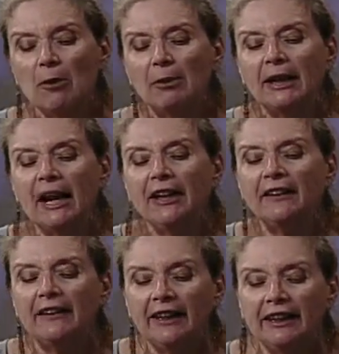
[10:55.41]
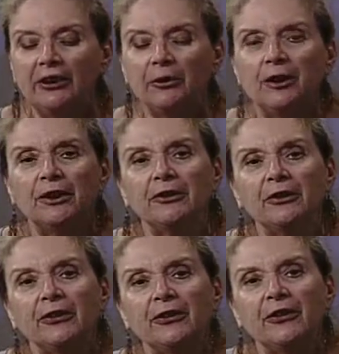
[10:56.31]
But I think you
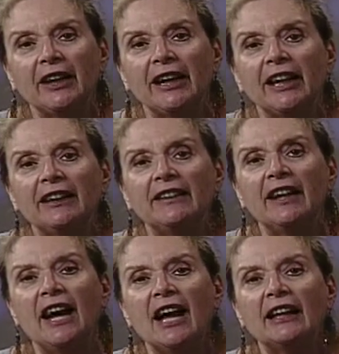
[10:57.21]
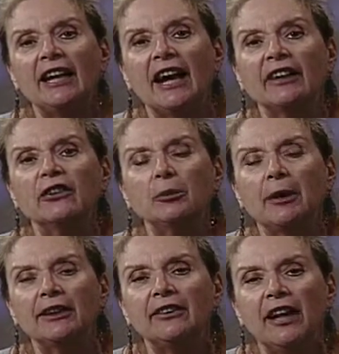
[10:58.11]
understand that
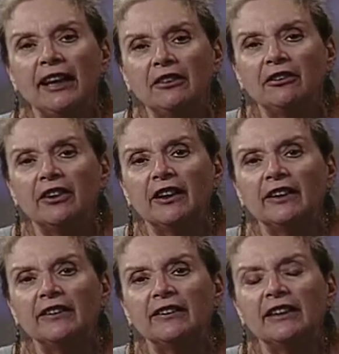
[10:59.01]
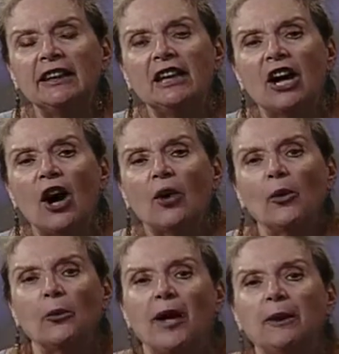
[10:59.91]
expectations are
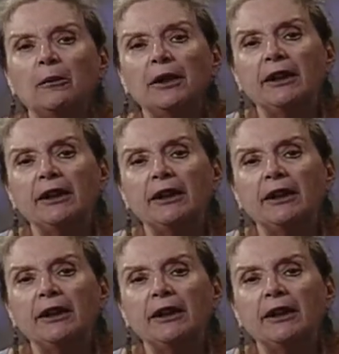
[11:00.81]
a way we